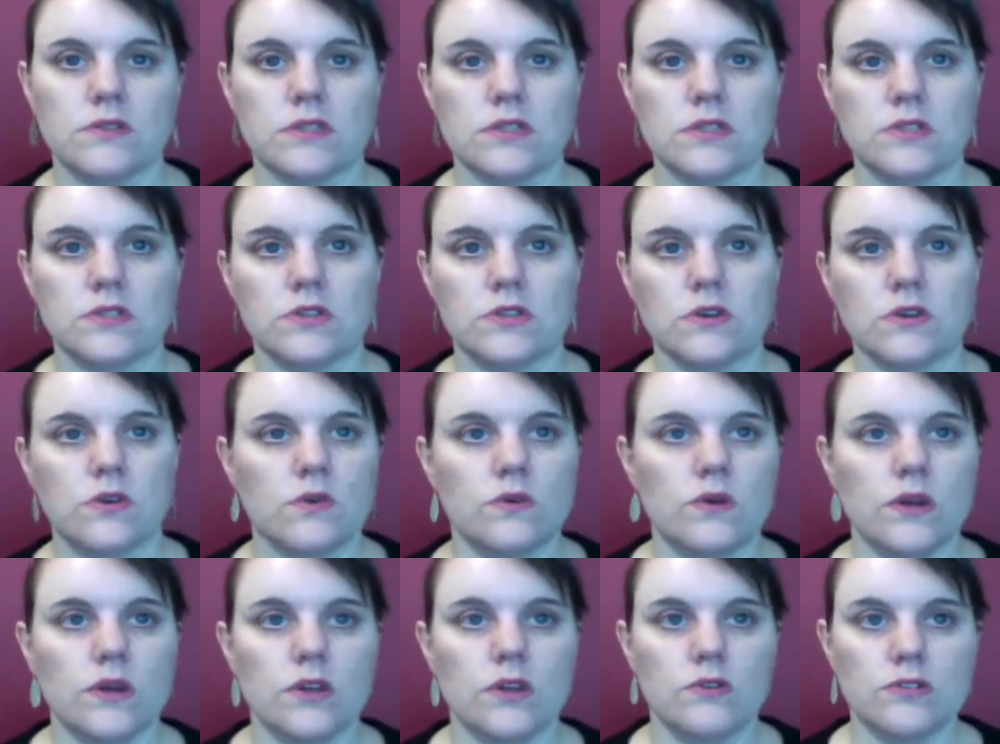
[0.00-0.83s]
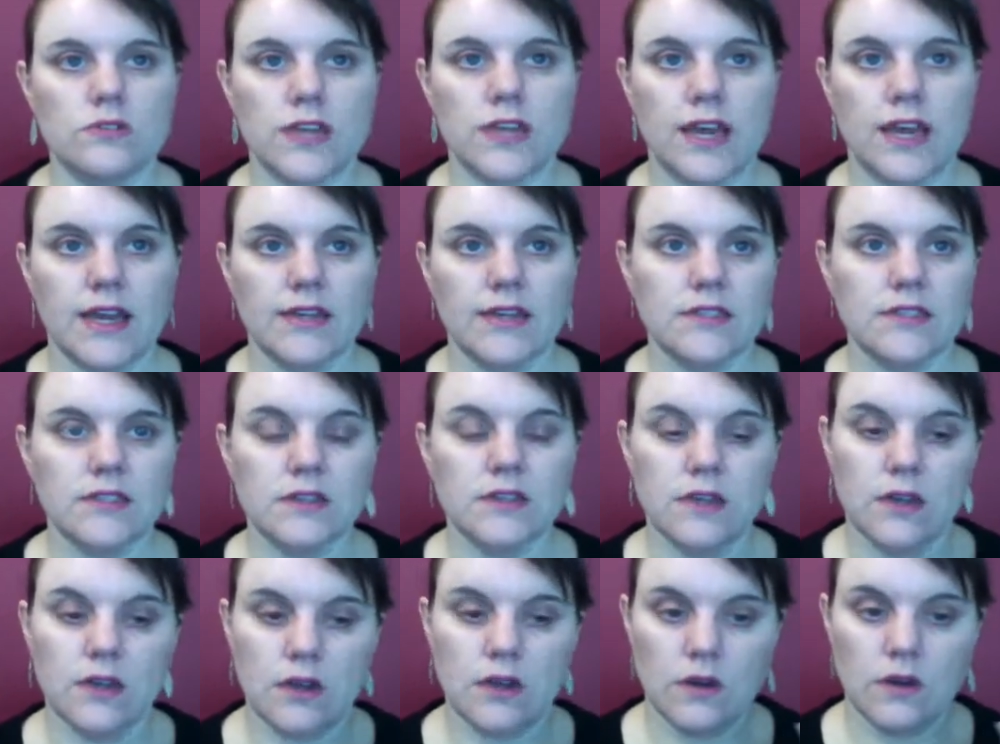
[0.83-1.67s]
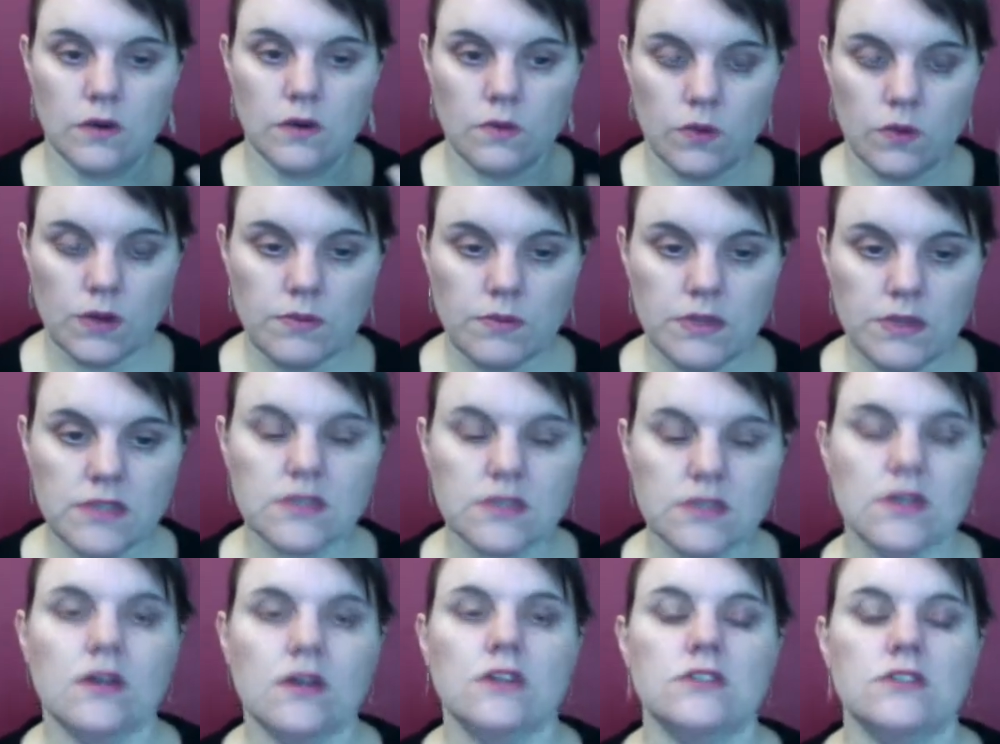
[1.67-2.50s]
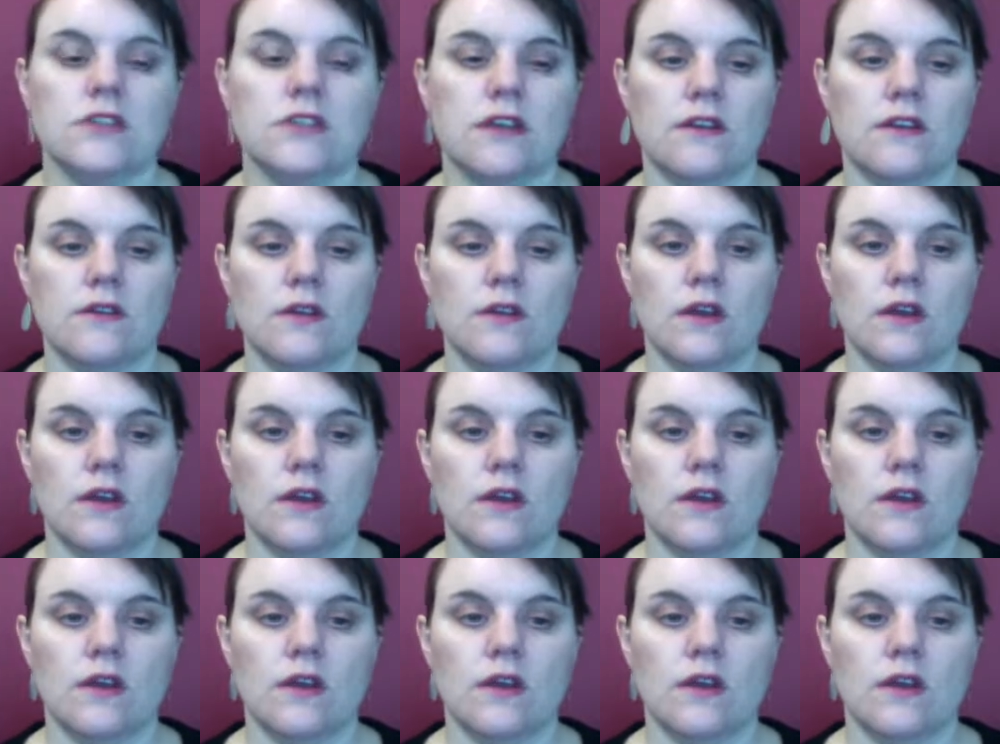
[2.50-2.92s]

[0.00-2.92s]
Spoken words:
And so you tagged one piece of content